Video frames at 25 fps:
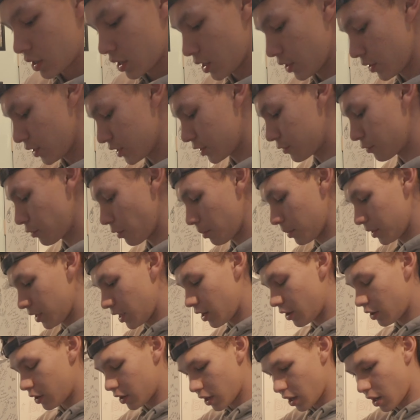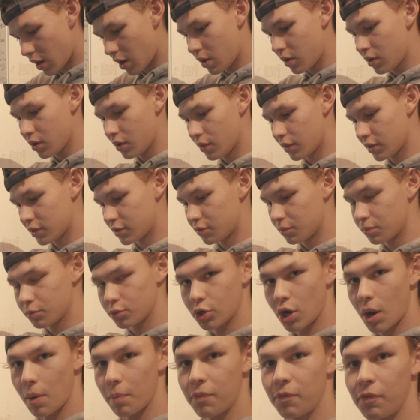This is from a year ago. This is from
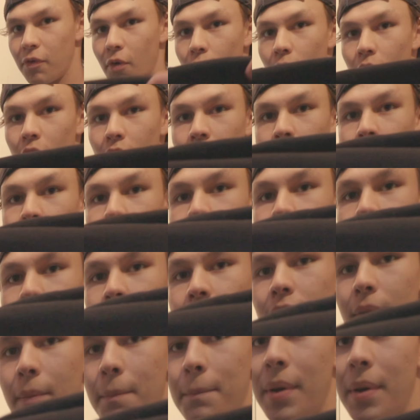Drop four. The